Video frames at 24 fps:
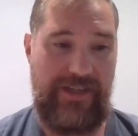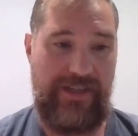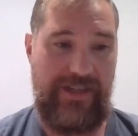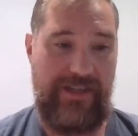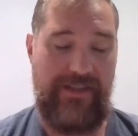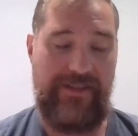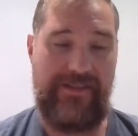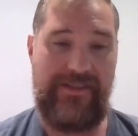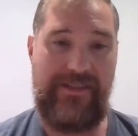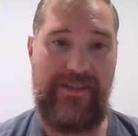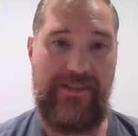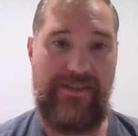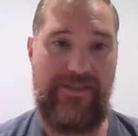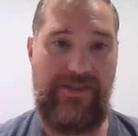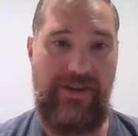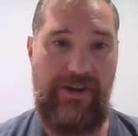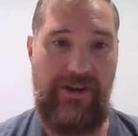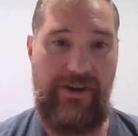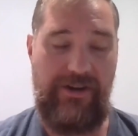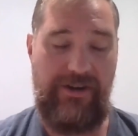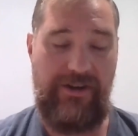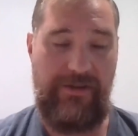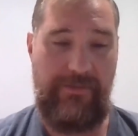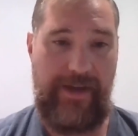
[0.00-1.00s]
is
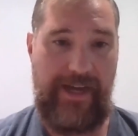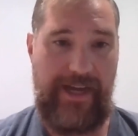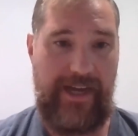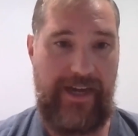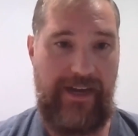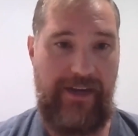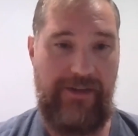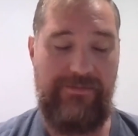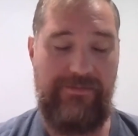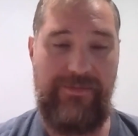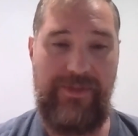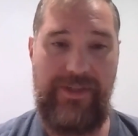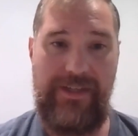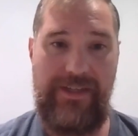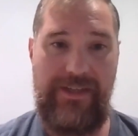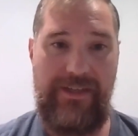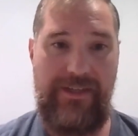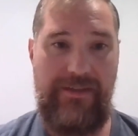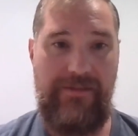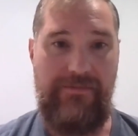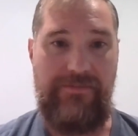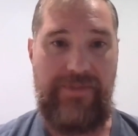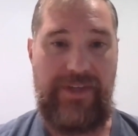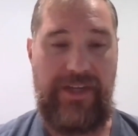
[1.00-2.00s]
concerned about,
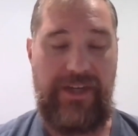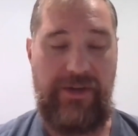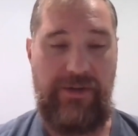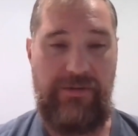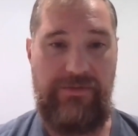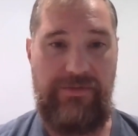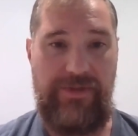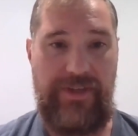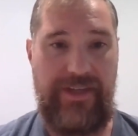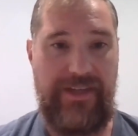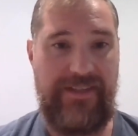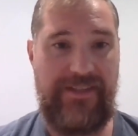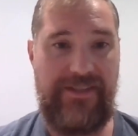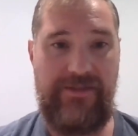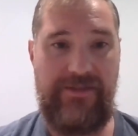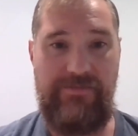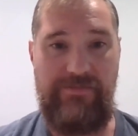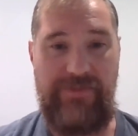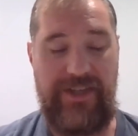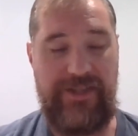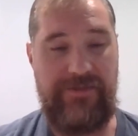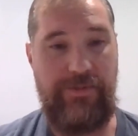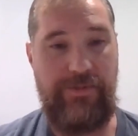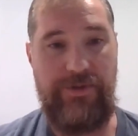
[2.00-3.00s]

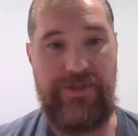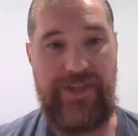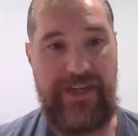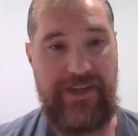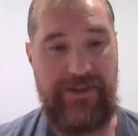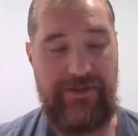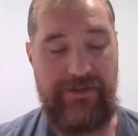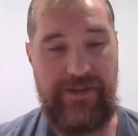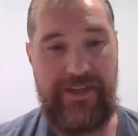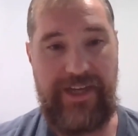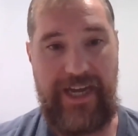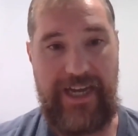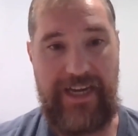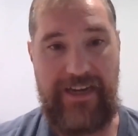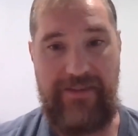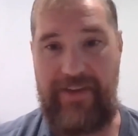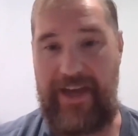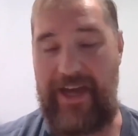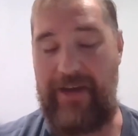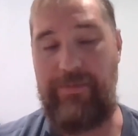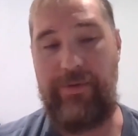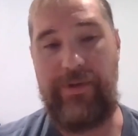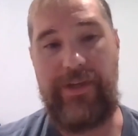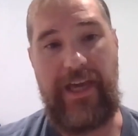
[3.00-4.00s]
this particular kind of
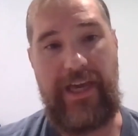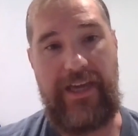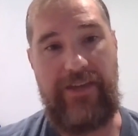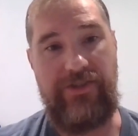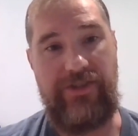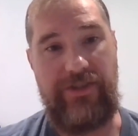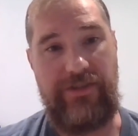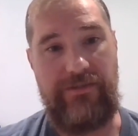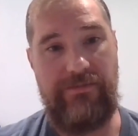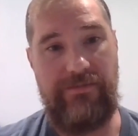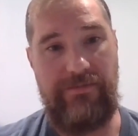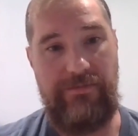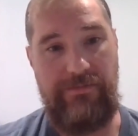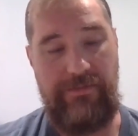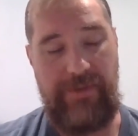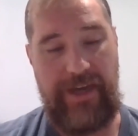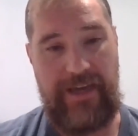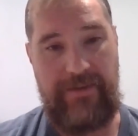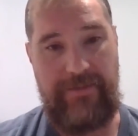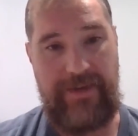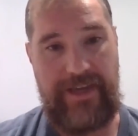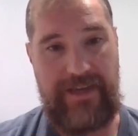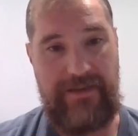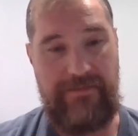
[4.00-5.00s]
application.
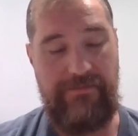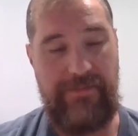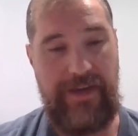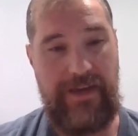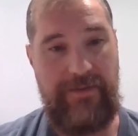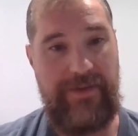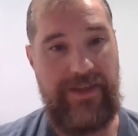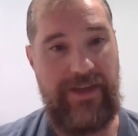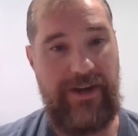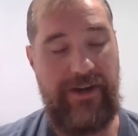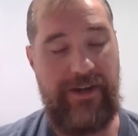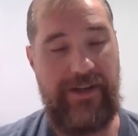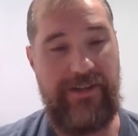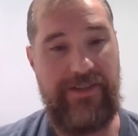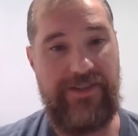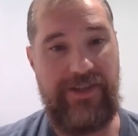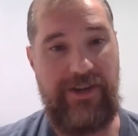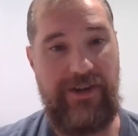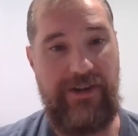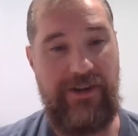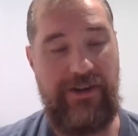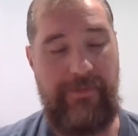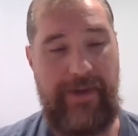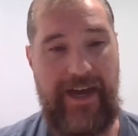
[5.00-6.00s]
Maybe they're
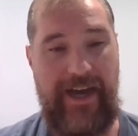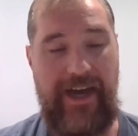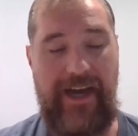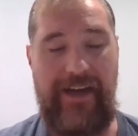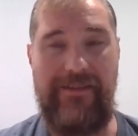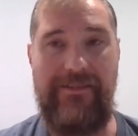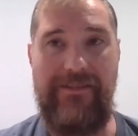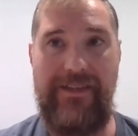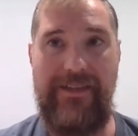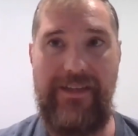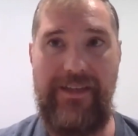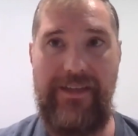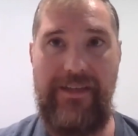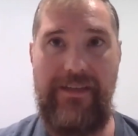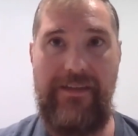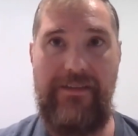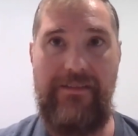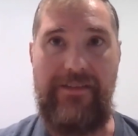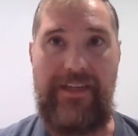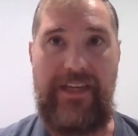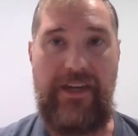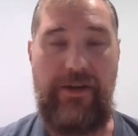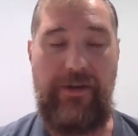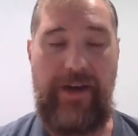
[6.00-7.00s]
concerned about,
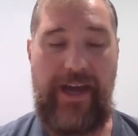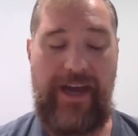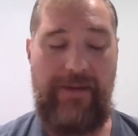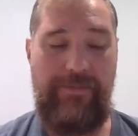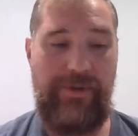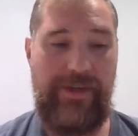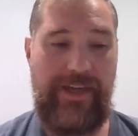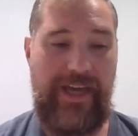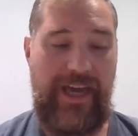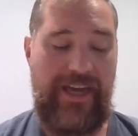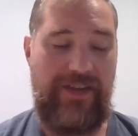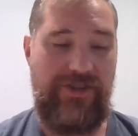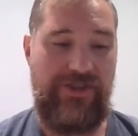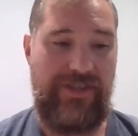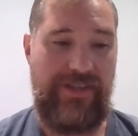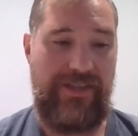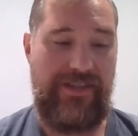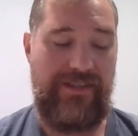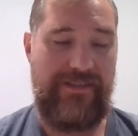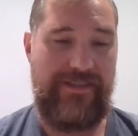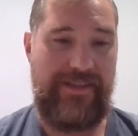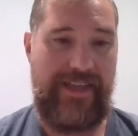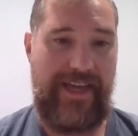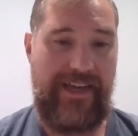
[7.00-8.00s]

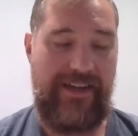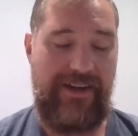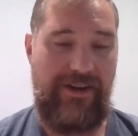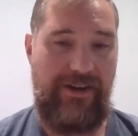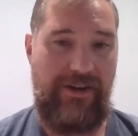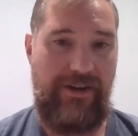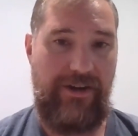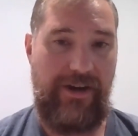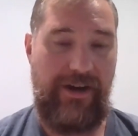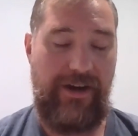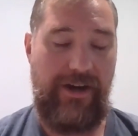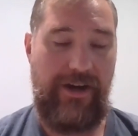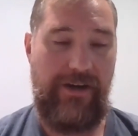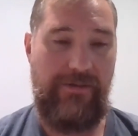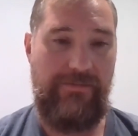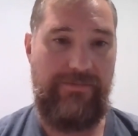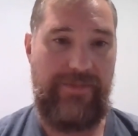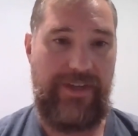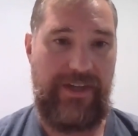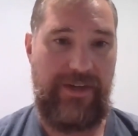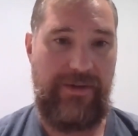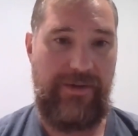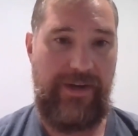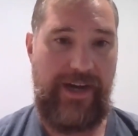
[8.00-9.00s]
applications that are,
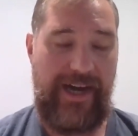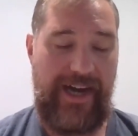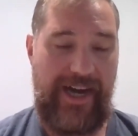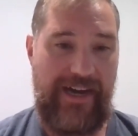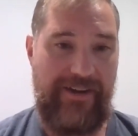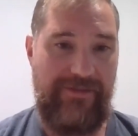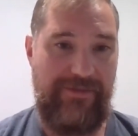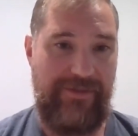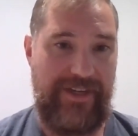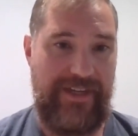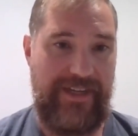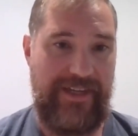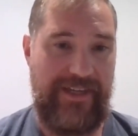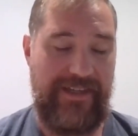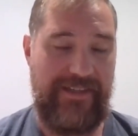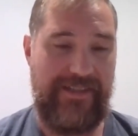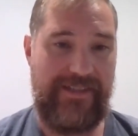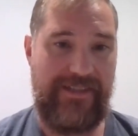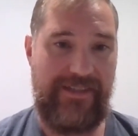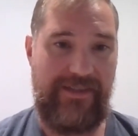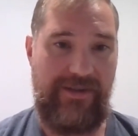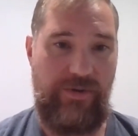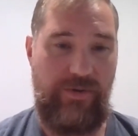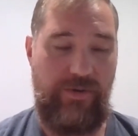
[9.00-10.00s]
high
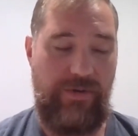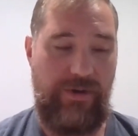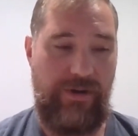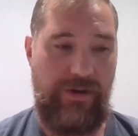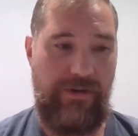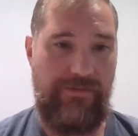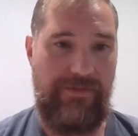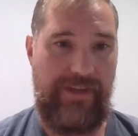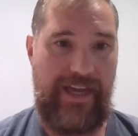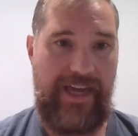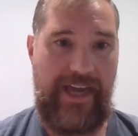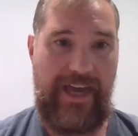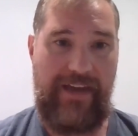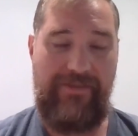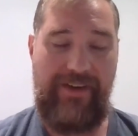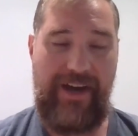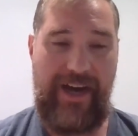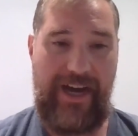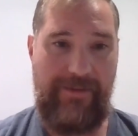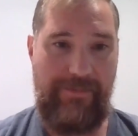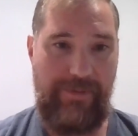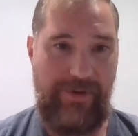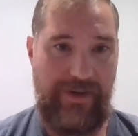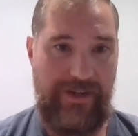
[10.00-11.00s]
risk, or they have
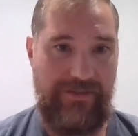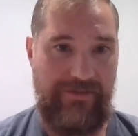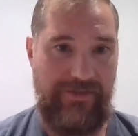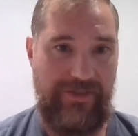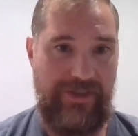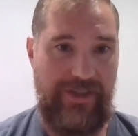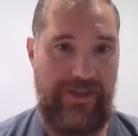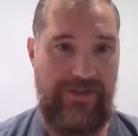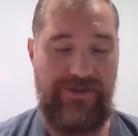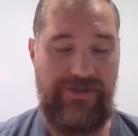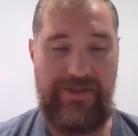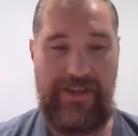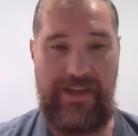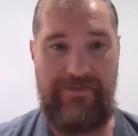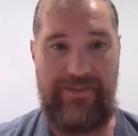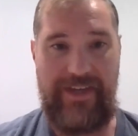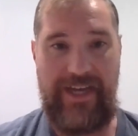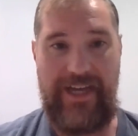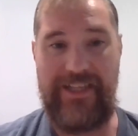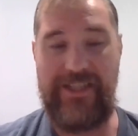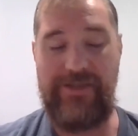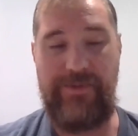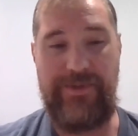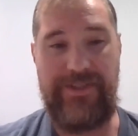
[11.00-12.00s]
high privilege, or they've
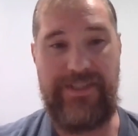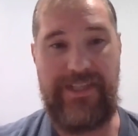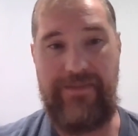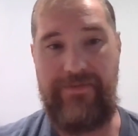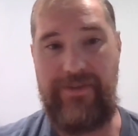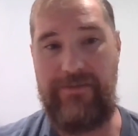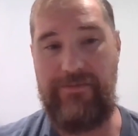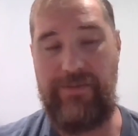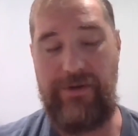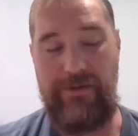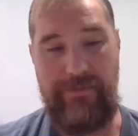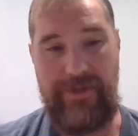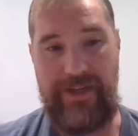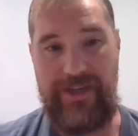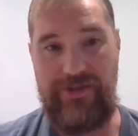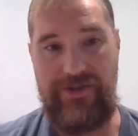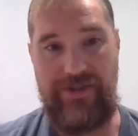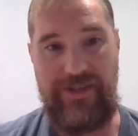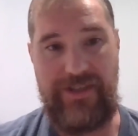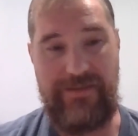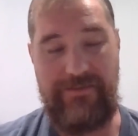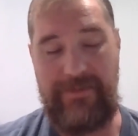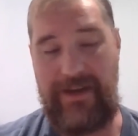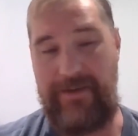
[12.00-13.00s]
got specific
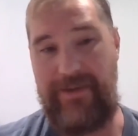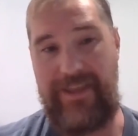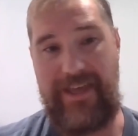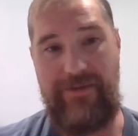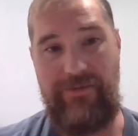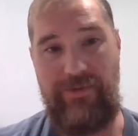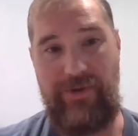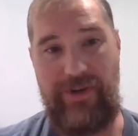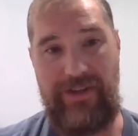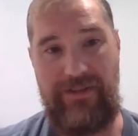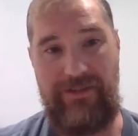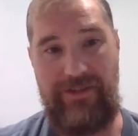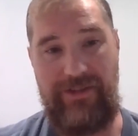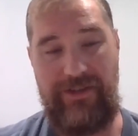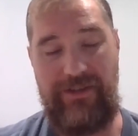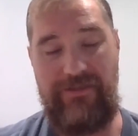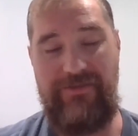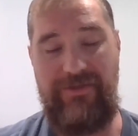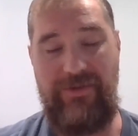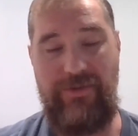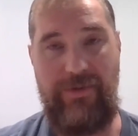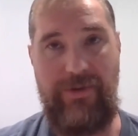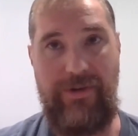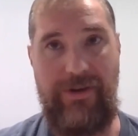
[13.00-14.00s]
permissions. Maybe they want to look
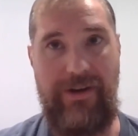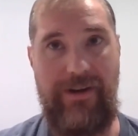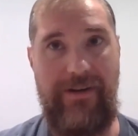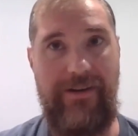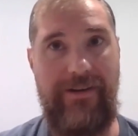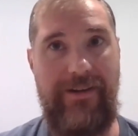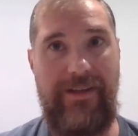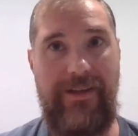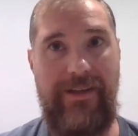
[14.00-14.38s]
for,